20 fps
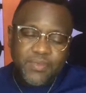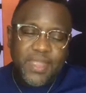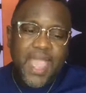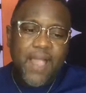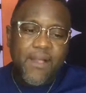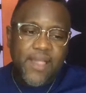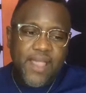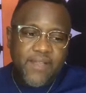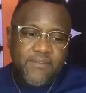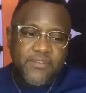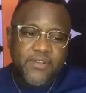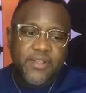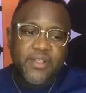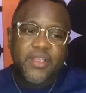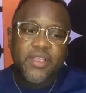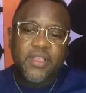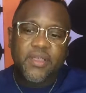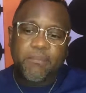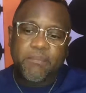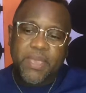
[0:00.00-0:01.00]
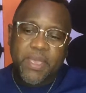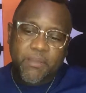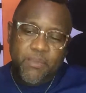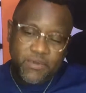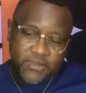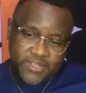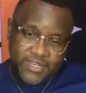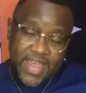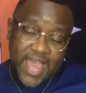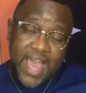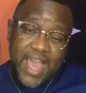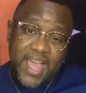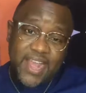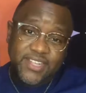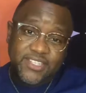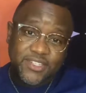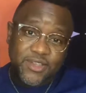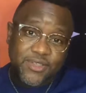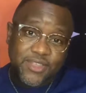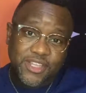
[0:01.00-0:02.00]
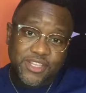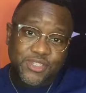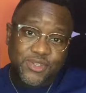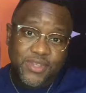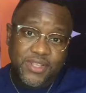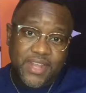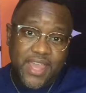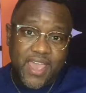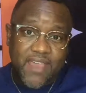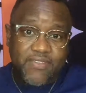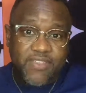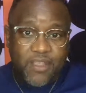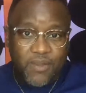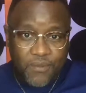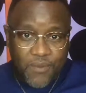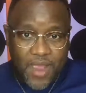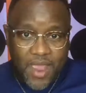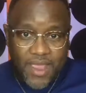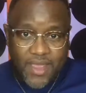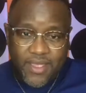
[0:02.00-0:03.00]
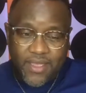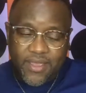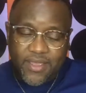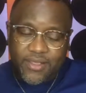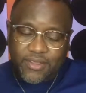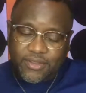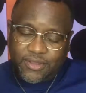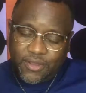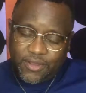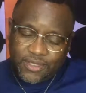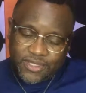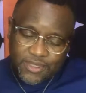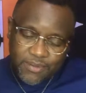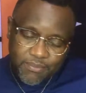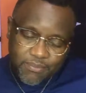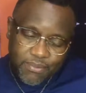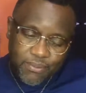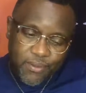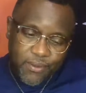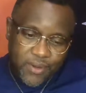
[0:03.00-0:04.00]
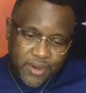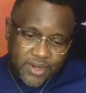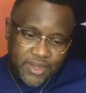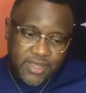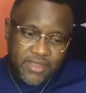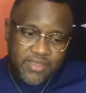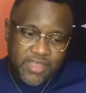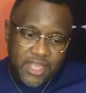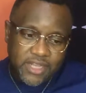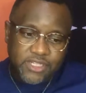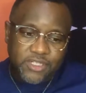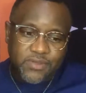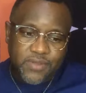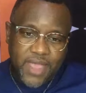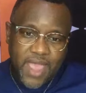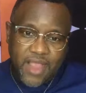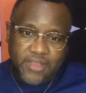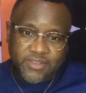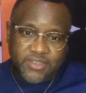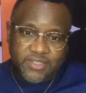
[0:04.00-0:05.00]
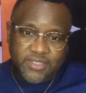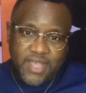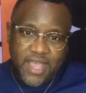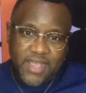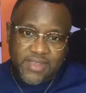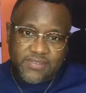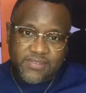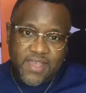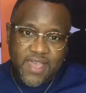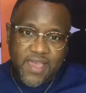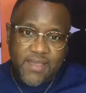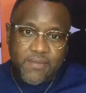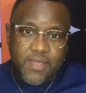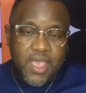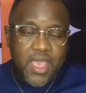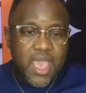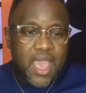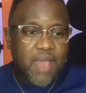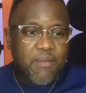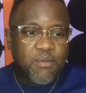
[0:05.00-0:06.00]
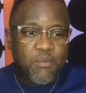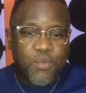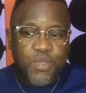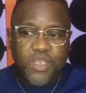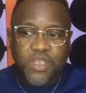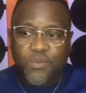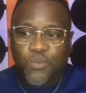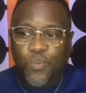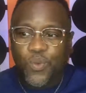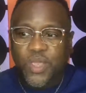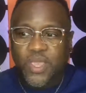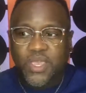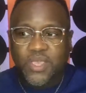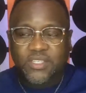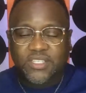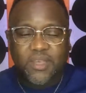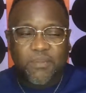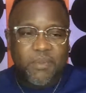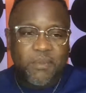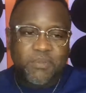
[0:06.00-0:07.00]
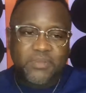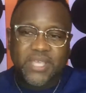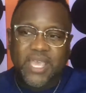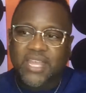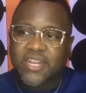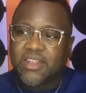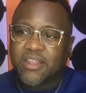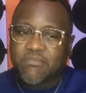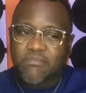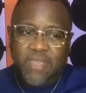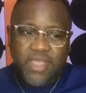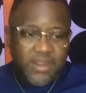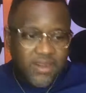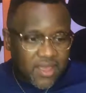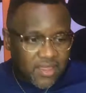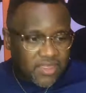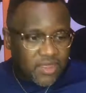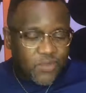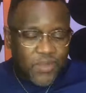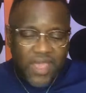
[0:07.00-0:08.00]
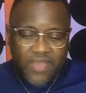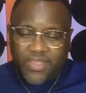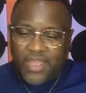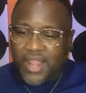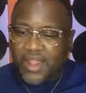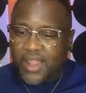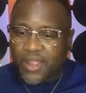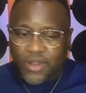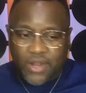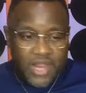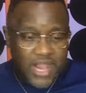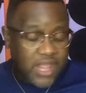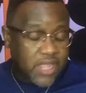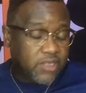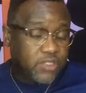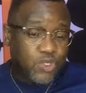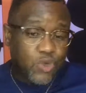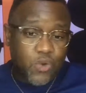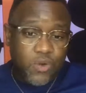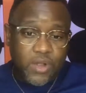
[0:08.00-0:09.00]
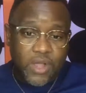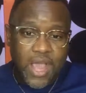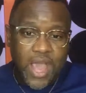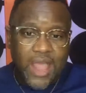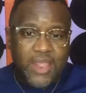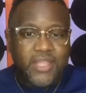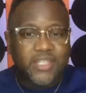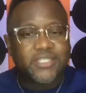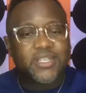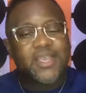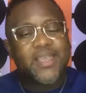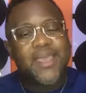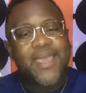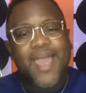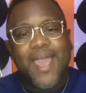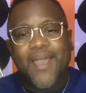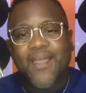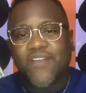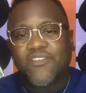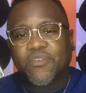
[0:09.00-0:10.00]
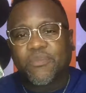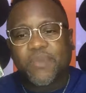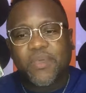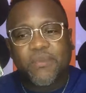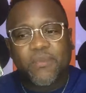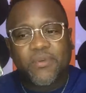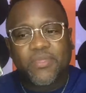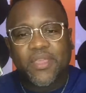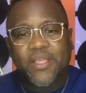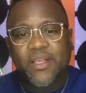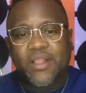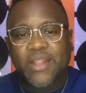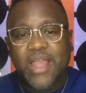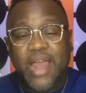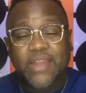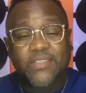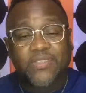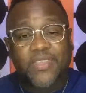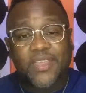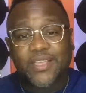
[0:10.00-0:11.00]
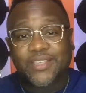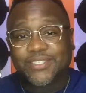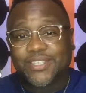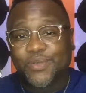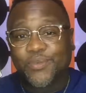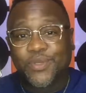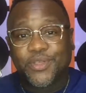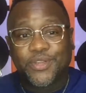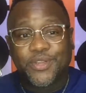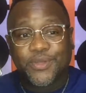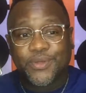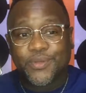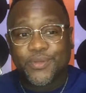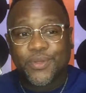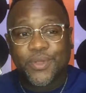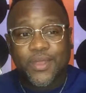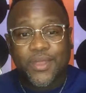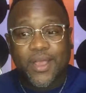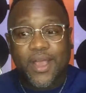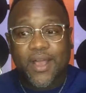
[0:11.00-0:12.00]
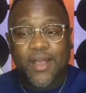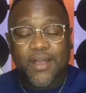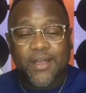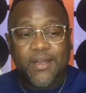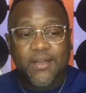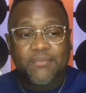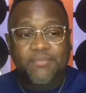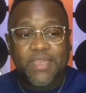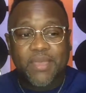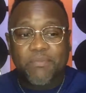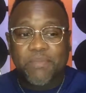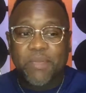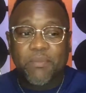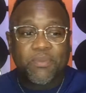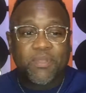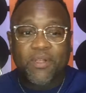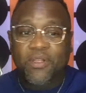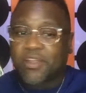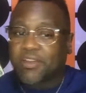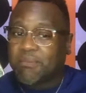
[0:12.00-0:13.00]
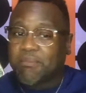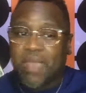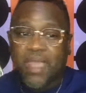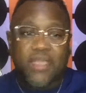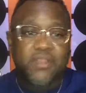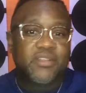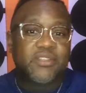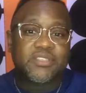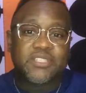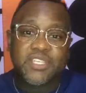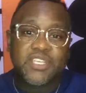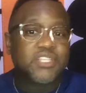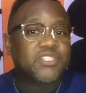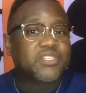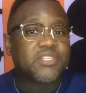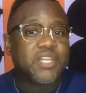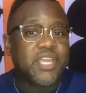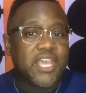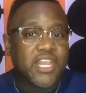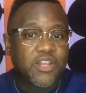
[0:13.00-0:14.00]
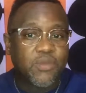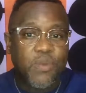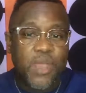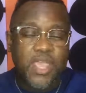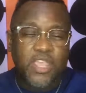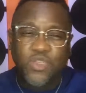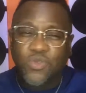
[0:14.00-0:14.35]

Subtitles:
However, people died so that you can have that right. So it's important that you exercise that. I mean, we some people say it doesn't mean nothing. We have the electoral college. However, people, there are a lot of things that we do that people are going to make a decision anyway.